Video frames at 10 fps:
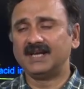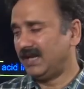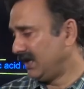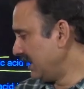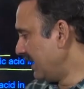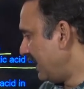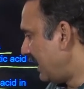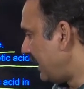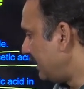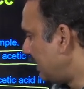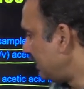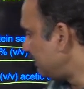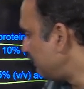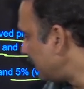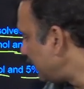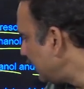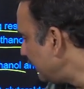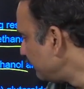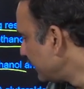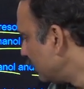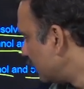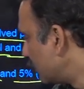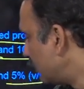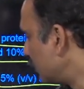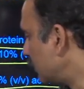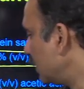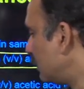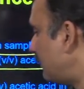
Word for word: staining, and ultimately you also